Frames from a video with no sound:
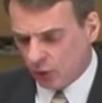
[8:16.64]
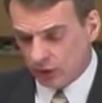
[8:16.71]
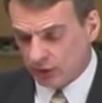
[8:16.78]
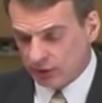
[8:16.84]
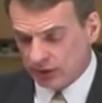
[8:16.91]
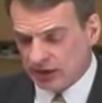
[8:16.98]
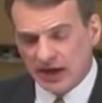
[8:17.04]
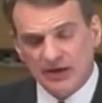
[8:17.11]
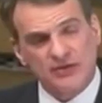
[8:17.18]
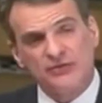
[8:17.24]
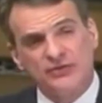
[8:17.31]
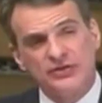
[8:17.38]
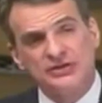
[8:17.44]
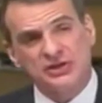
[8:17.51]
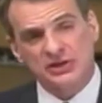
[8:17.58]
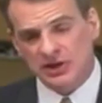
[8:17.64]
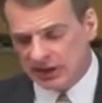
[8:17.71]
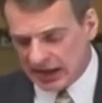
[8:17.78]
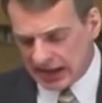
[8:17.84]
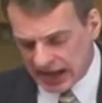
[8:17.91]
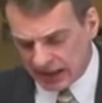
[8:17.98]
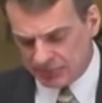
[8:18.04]
or of a
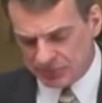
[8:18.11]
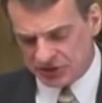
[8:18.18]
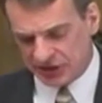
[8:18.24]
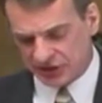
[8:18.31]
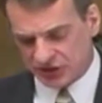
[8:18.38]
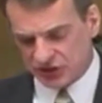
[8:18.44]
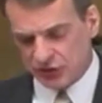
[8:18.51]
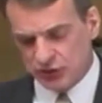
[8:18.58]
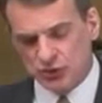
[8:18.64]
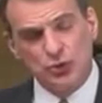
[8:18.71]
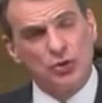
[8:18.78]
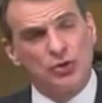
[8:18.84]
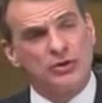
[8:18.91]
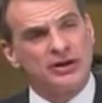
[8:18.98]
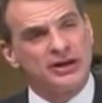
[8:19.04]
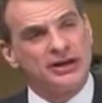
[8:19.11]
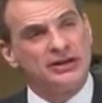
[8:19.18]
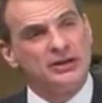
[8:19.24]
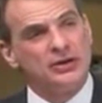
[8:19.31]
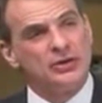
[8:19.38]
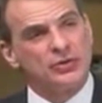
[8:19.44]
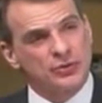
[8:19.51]
physical object enduring
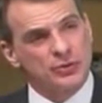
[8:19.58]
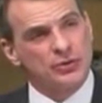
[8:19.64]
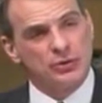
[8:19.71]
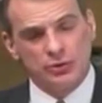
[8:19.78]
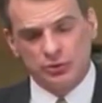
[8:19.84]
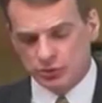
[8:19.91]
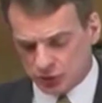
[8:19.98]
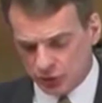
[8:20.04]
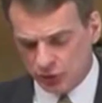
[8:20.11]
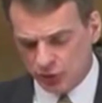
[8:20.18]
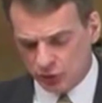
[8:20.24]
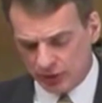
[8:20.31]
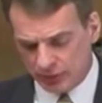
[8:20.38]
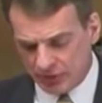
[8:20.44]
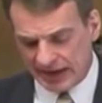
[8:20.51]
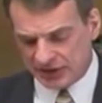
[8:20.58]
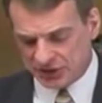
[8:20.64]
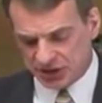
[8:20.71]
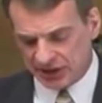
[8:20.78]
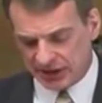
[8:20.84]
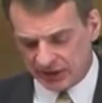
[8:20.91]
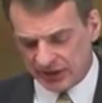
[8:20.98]
through two
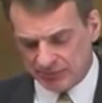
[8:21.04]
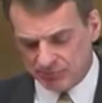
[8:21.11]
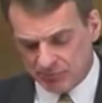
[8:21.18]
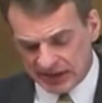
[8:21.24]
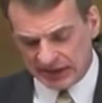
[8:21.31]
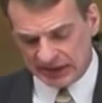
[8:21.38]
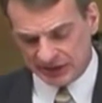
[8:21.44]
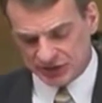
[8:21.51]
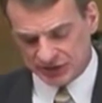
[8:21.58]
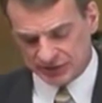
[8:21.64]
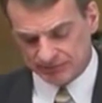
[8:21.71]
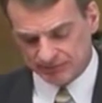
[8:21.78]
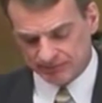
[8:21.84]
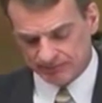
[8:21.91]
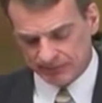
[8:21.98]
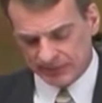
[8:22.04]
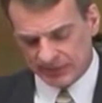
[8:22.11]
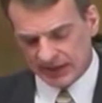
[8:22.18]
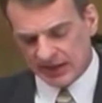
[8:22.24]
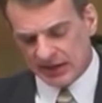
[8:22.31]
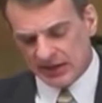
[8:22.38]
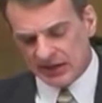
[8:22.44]
imaginary minutes?
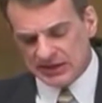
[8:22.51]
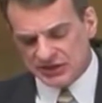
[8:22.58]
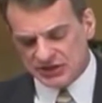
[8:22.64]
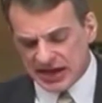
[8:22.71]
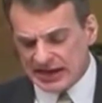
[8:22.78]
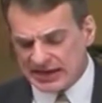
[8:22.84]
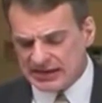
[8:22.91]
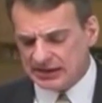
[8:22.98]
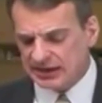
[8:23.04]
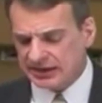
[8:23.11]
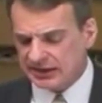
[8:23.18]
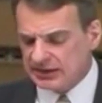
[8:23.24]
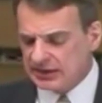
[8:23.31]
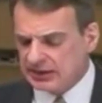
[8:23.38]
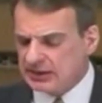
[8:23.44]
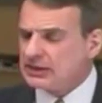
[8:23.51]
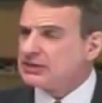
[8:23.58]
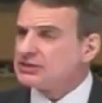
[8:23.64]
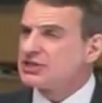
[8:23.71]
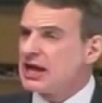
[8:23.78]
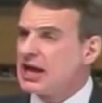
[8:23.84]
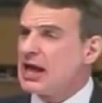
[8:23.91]
Secondly,
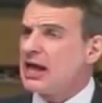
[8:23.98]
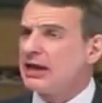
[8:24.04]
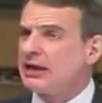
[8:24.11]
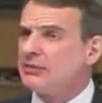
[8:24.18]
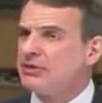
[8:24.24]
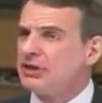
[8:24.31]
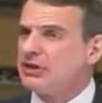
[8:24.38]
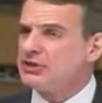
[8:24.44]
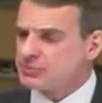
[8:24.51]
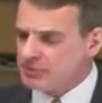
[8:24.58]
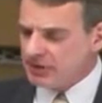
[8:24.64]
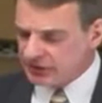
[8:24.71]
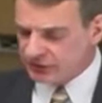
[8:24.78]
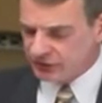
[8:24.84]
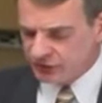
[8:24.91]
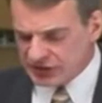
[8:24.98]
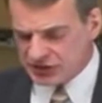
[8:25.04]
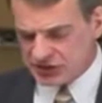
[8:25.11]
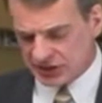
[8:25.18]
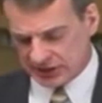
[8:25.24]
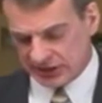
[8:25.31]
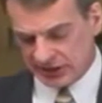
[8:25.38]
time is
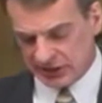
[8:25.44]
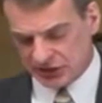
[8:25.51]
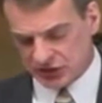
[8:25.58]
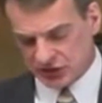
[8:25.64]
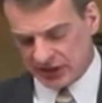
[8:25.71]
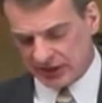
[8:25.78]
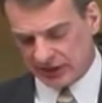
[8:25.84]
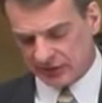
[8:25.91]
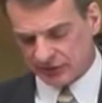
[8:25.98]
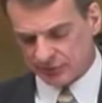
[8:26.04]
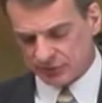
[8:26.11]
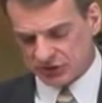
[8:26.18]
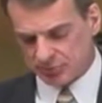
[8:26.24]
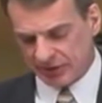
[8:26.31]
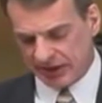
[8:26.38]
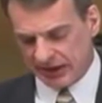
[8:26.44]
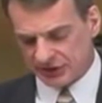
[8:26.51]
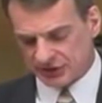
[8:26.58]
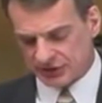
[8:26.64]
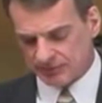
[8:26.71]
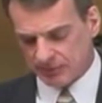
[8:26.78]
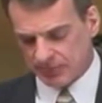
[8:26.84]
metaphysically distinct from
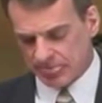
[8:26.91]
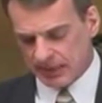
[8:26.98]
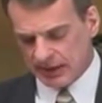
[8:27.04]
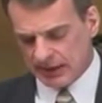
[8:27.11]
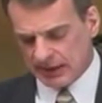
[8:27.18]
space.